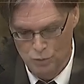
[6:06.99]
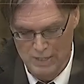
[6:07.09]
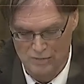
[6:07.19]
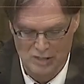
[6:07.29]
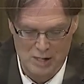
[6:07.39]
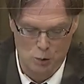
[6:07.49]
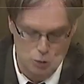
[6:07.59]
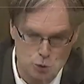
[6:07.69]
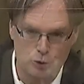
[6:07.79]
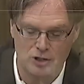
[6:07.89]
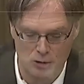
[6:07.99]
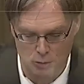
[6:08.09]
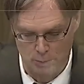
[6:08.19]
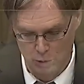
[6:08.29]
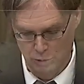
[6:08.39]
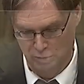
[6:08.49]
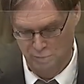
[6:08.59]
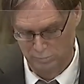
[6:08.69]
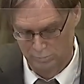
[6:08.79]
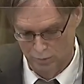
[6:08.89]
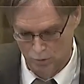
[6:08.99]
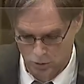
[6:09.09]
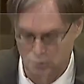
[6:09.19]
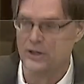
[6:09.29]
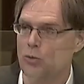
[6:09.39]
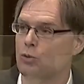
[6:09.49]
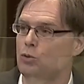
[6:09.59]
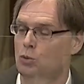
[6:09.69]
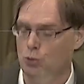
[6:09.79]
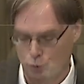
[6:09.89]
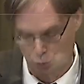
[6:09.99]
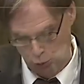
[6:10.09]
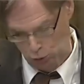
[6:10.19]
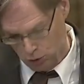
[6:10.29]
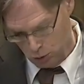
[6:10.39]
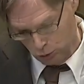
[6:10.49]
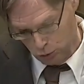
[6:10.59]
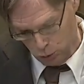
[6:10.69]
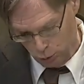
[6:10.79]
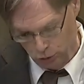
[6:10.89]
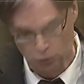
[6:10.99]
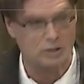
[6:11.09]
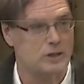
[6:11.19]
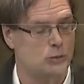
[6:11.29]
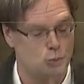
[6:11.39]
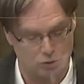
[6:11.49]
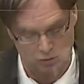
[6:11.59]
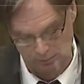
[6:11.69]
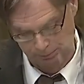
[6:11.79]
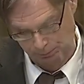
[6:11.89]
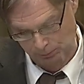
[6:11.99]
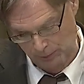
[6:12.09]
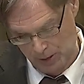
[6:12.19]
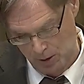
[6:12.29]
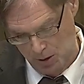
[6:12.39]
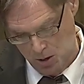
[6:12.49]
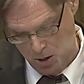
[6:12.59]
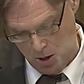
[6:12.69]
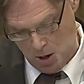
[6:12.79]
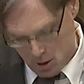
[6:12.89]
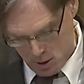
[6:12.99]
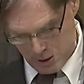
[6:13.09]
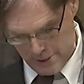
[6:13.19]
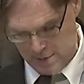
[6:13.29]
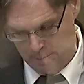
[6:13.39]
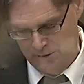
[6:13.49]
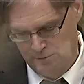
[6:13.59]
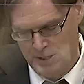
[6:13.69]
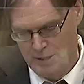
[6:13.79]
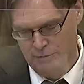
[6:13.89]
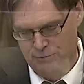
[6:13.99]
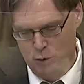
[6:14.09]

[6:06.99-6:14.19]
Azerbaijan then rejected them wholesale during the meetings of 30 through 31st of August.